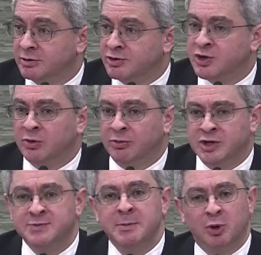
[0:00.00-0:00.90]
So
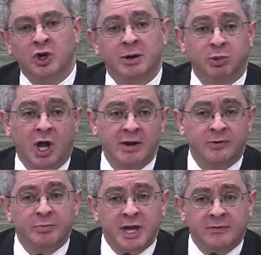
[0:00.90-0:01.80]
these people can apply
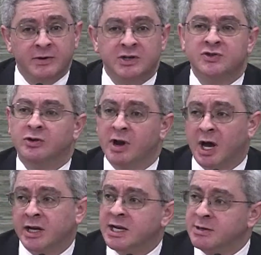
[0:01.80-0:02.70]
for benefits, they're
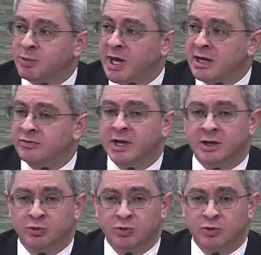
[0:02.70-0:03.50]
not getting paid, they can